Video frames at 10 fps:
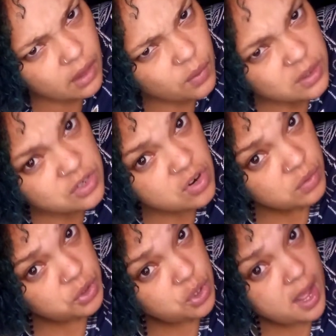"What's
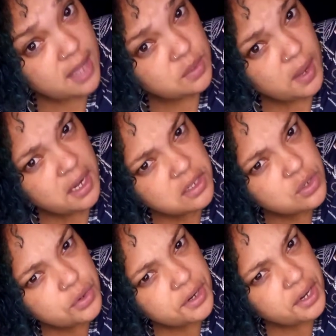wrong with your eyes? Why are they
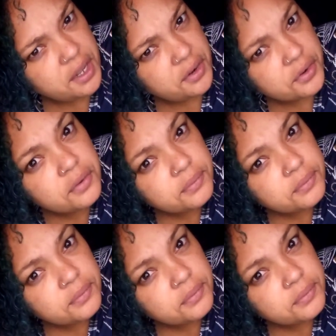so red?"